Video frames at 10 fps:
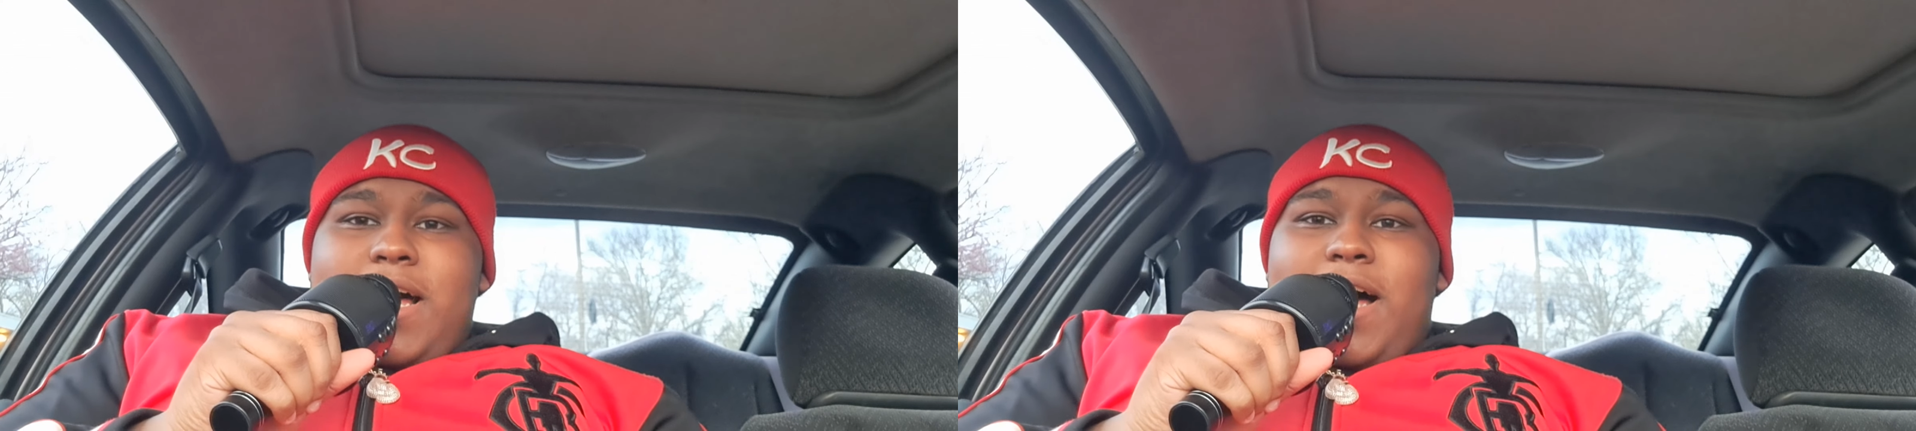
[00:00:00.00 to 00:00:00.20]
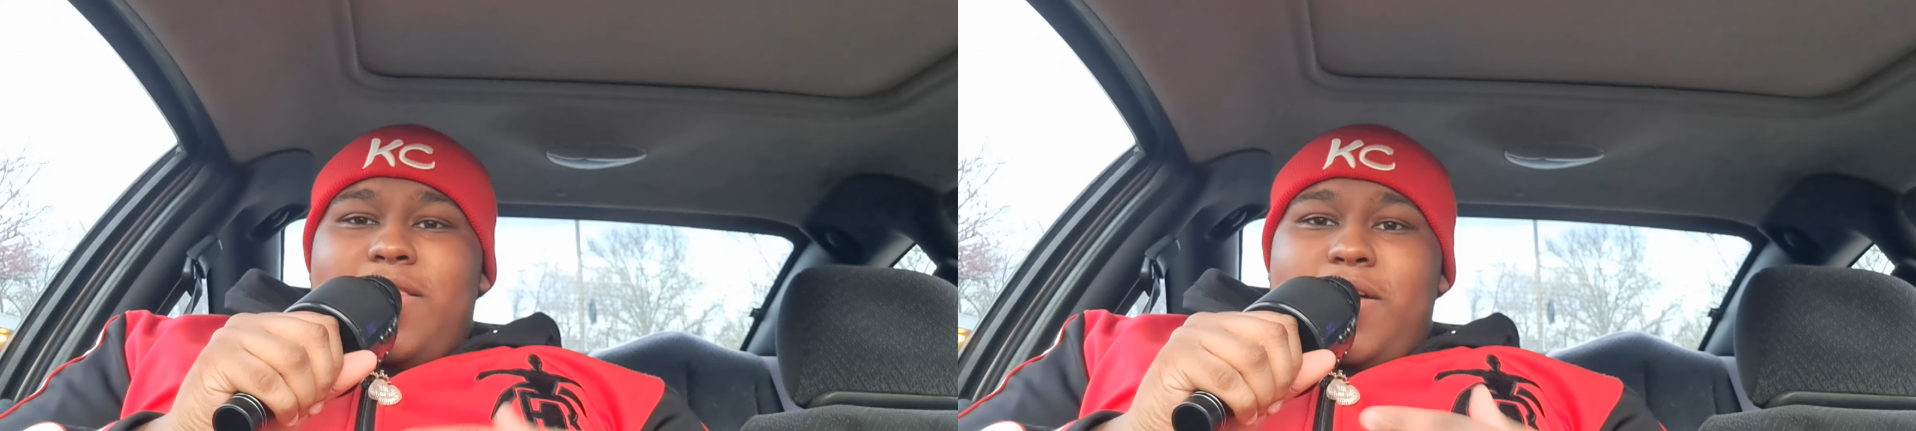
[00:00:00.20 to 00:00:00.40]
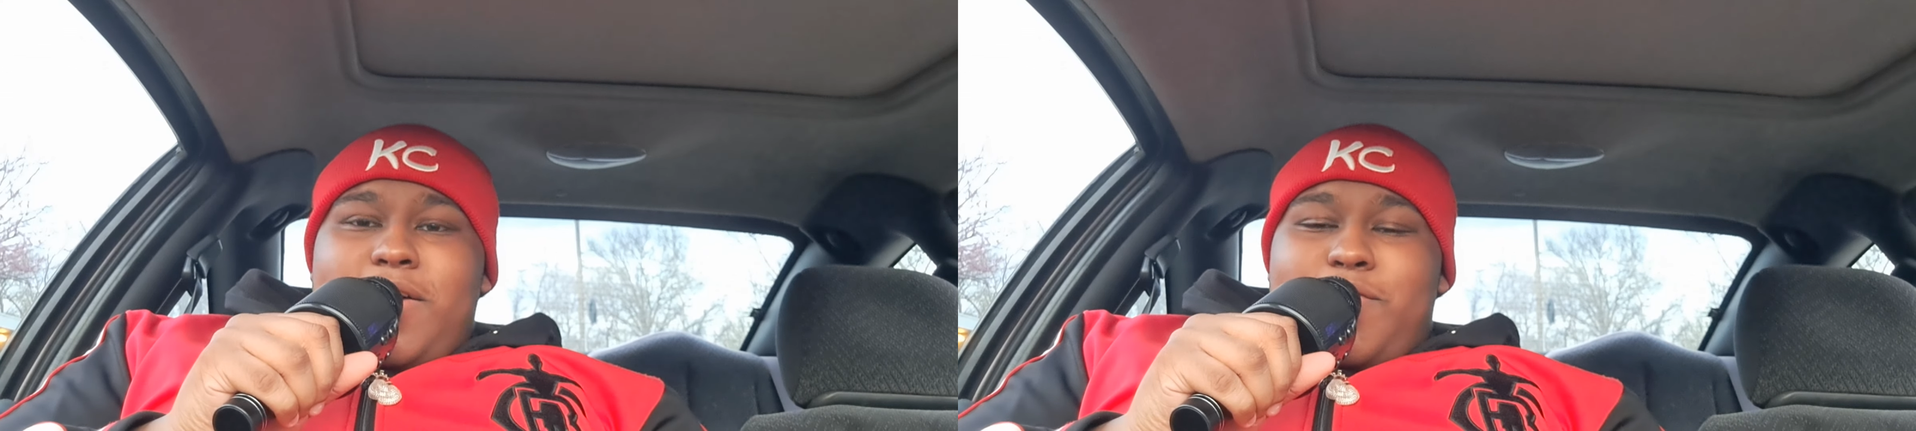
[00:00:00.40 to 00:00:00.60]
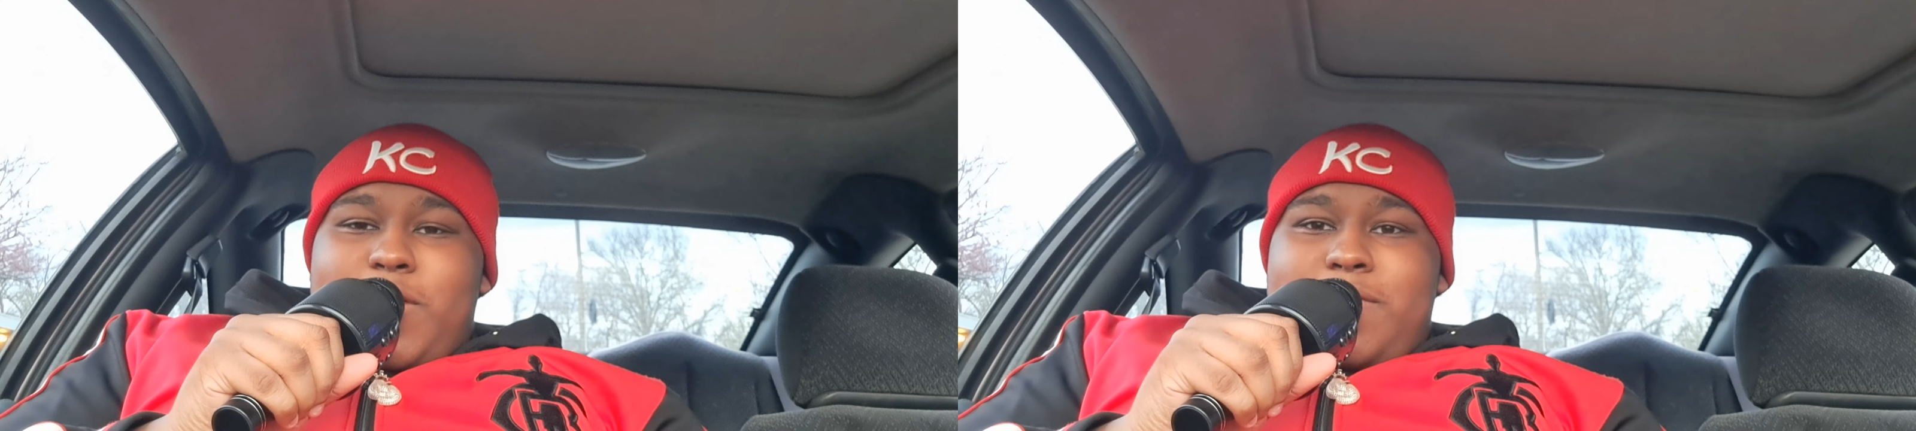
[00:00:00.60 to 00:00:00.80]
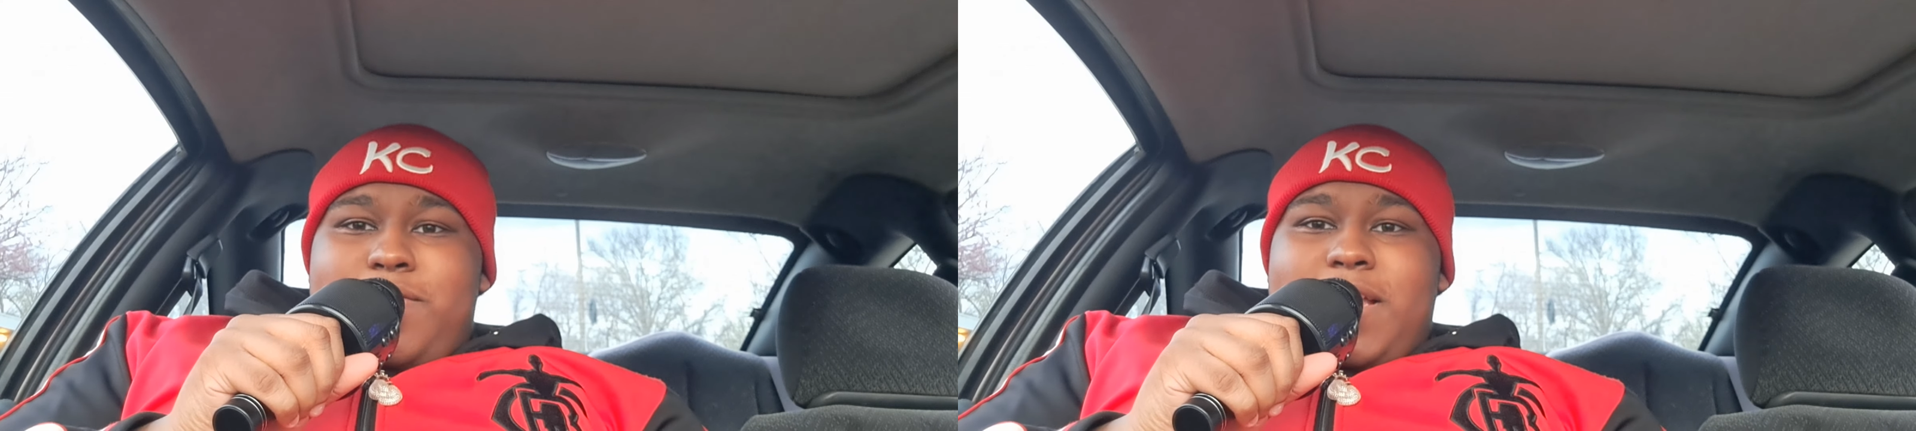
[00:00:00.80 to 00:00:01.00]
I love
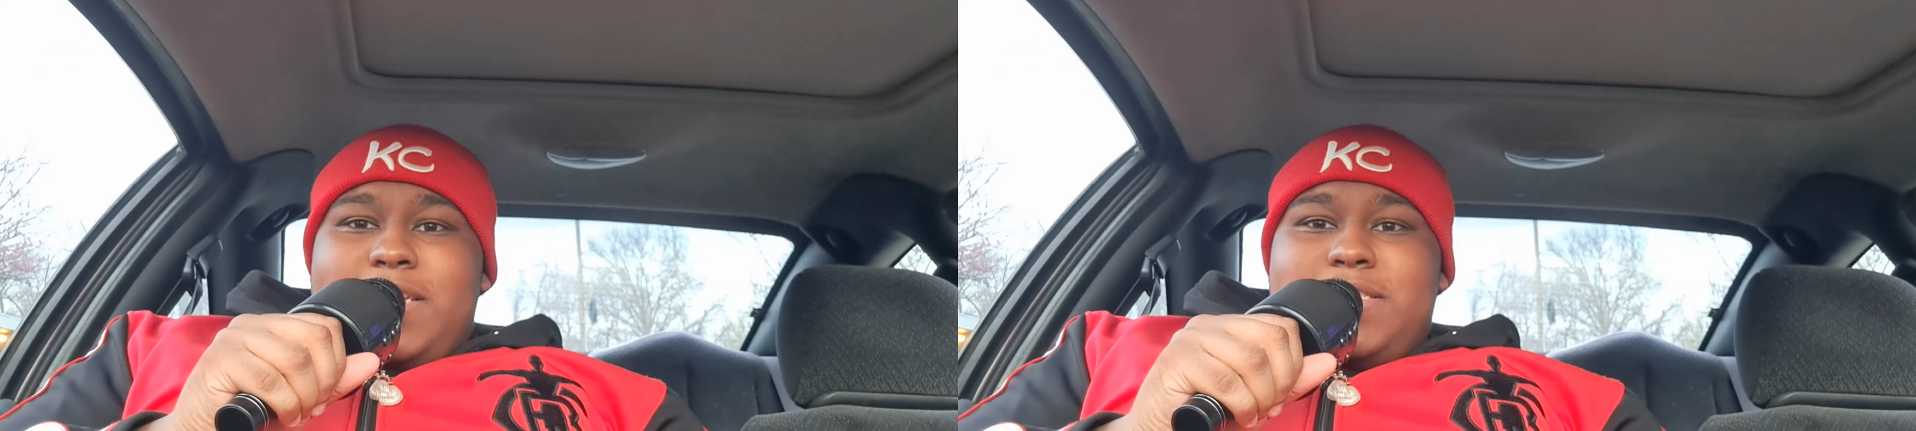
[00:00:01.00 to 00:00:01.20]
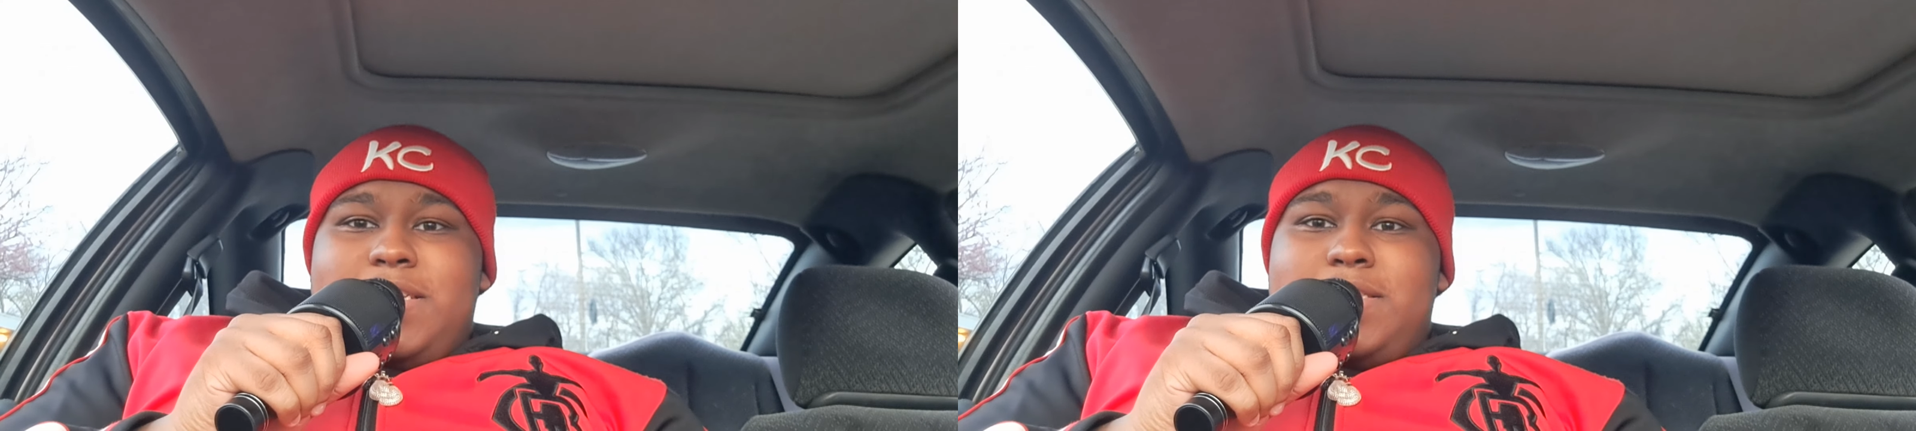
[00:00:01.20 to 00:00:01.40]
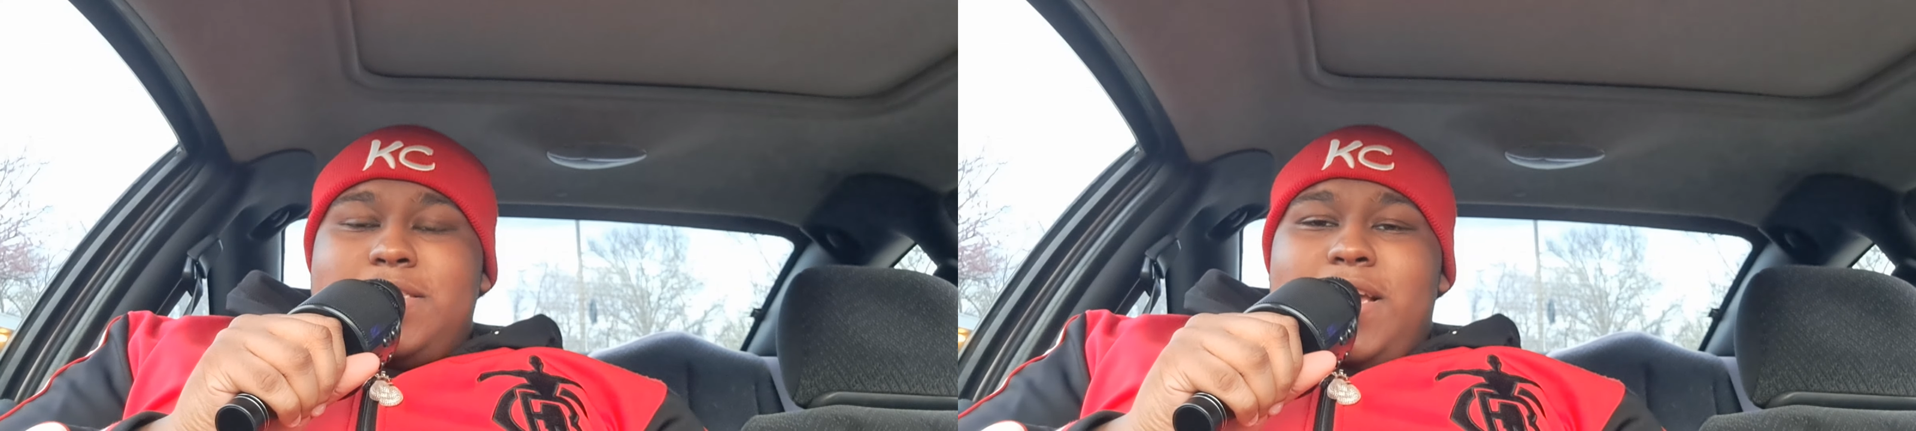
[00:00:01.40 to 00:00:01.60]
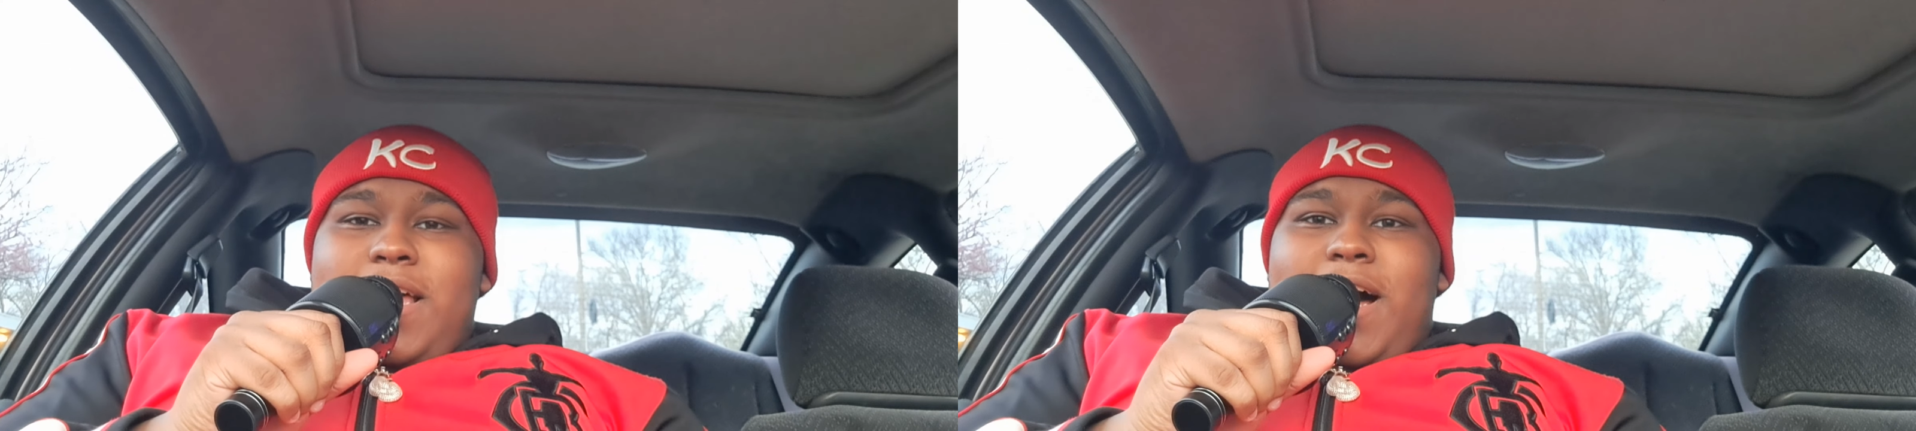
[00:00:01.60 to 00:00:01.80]
reflexes.